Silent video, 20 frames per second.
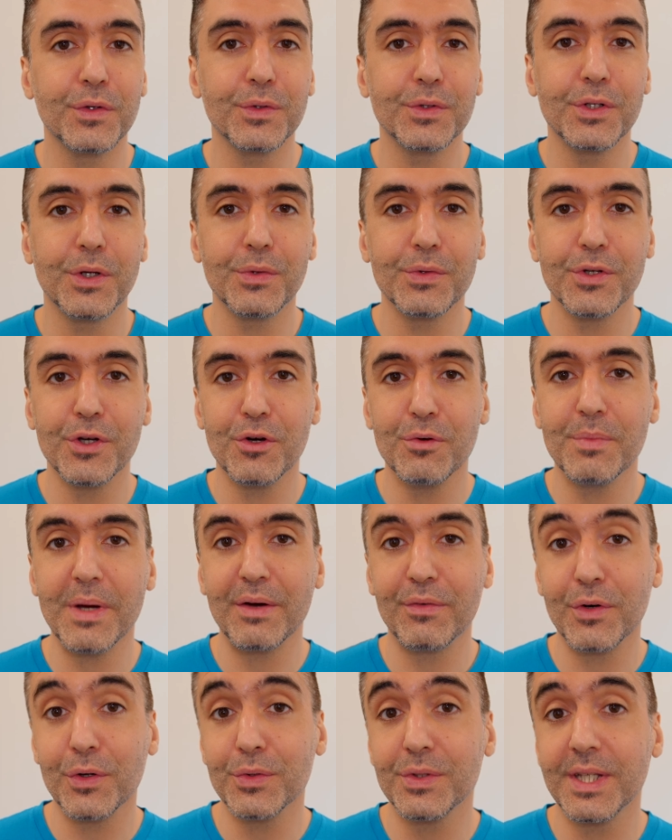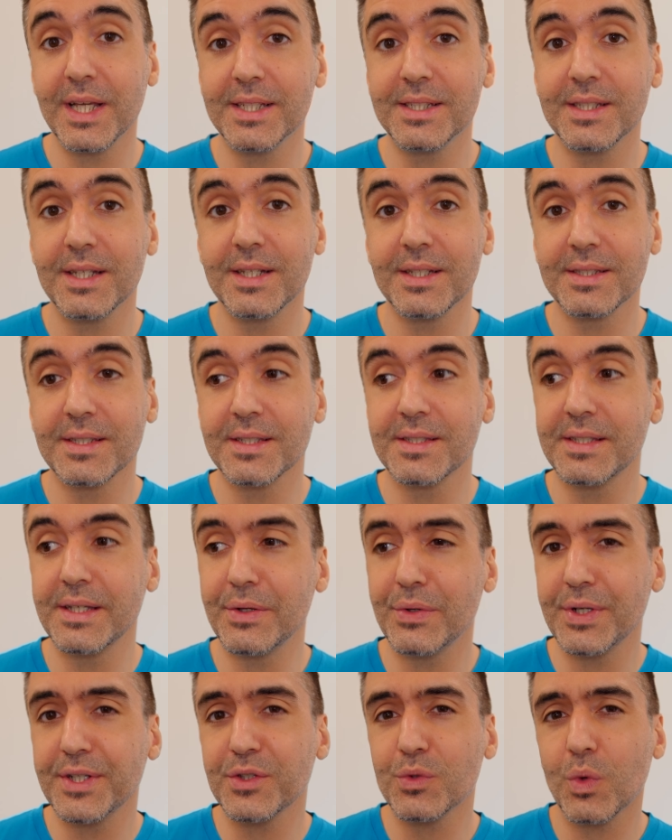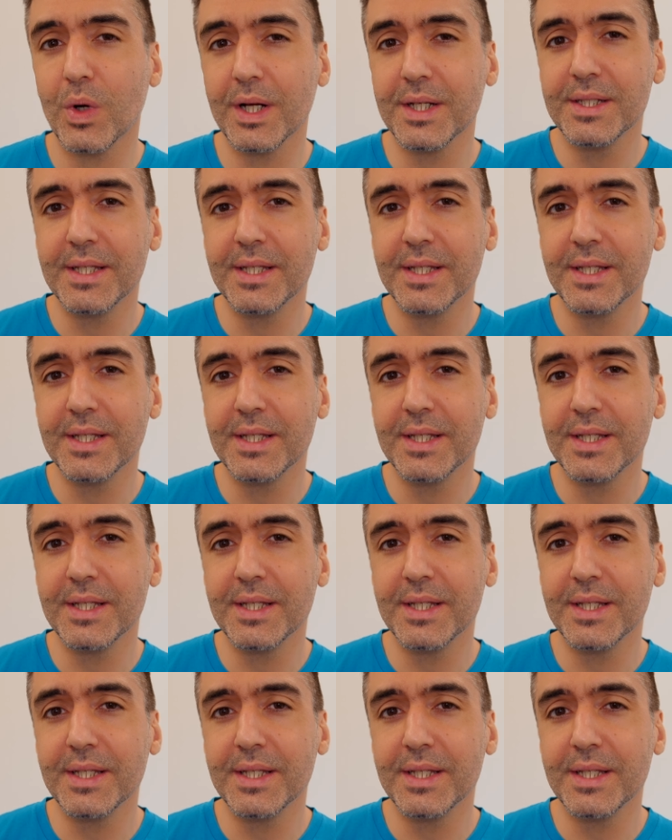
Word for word: who don't know, my road tested is a series where I